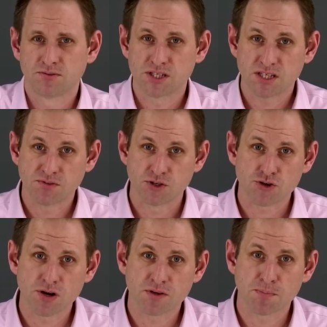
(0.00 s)
For the different
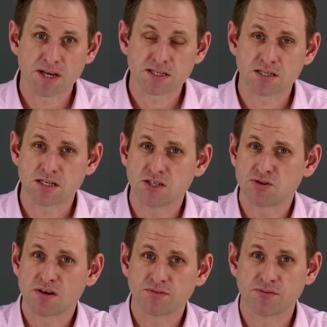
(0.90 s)
drive capacities,
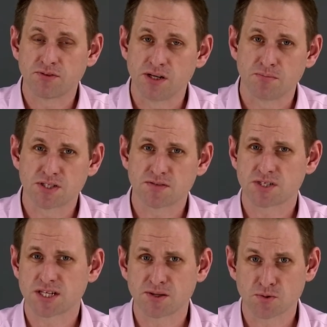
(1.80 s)
you have different numbers of
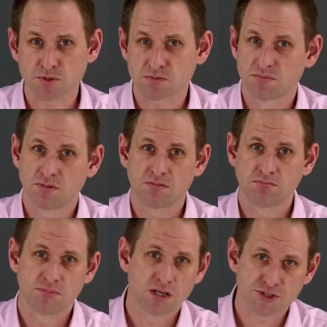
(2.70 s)
cells.
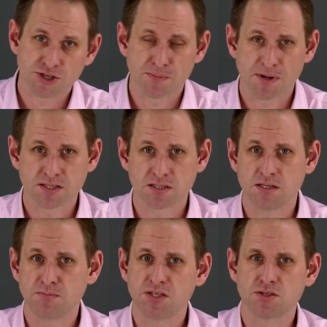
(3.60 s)
Larger
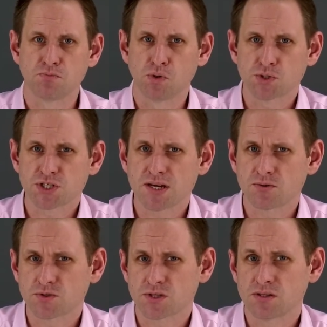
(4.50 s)
capacity means more
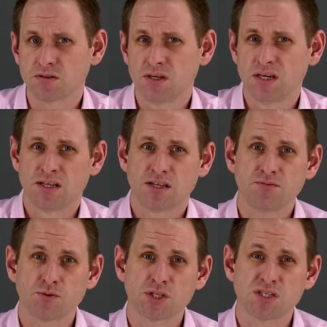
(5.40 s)
cells, and
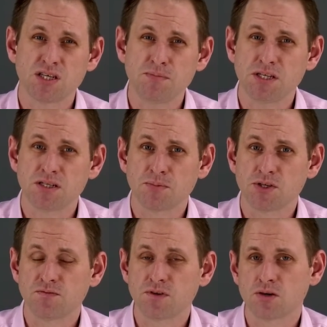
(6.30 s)
therefore the
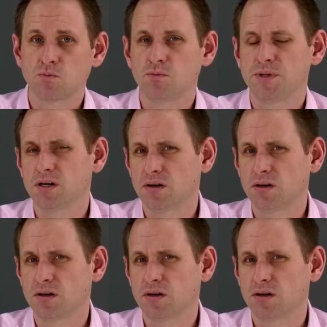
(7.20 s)
TBW figure will be